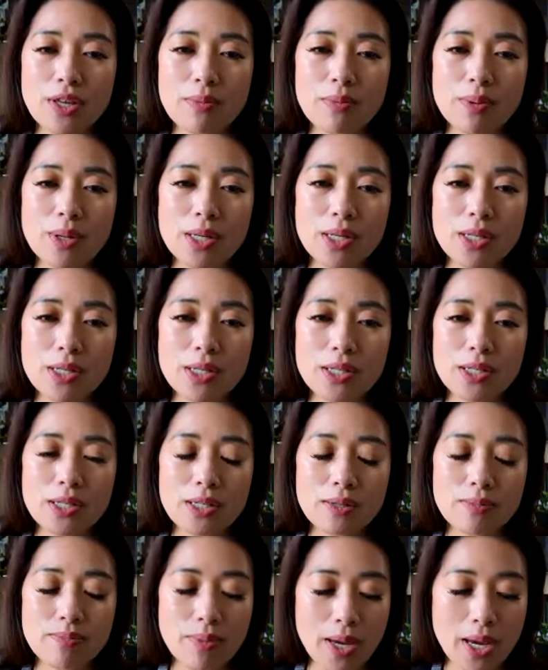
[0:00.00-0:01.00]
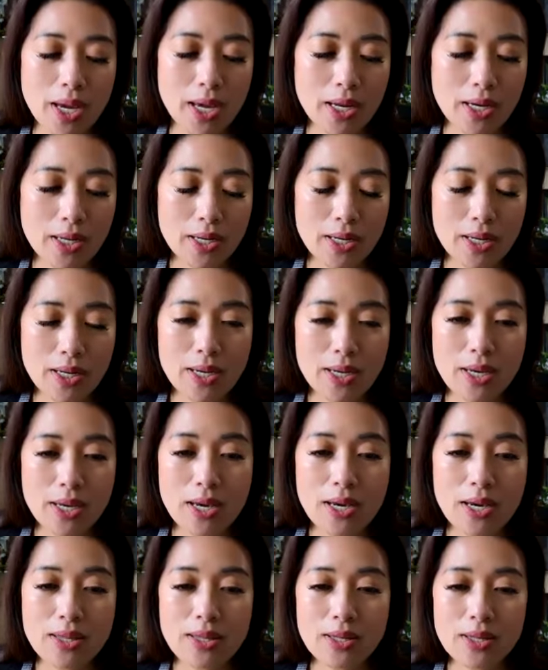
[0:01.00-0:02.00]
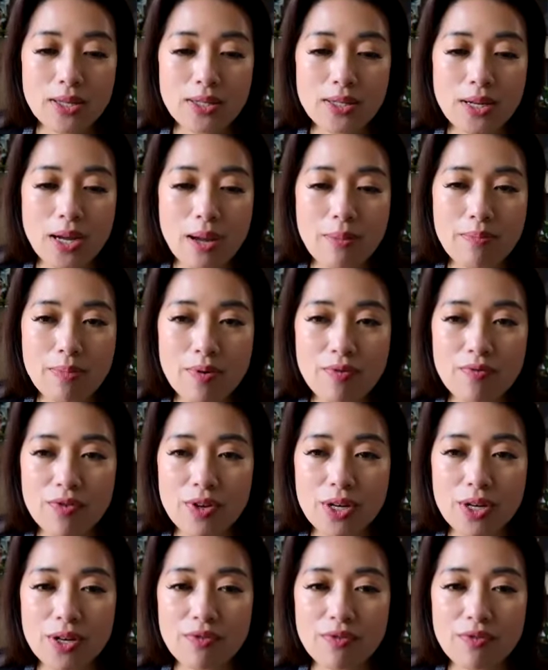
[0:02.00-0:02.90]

they participate in this type of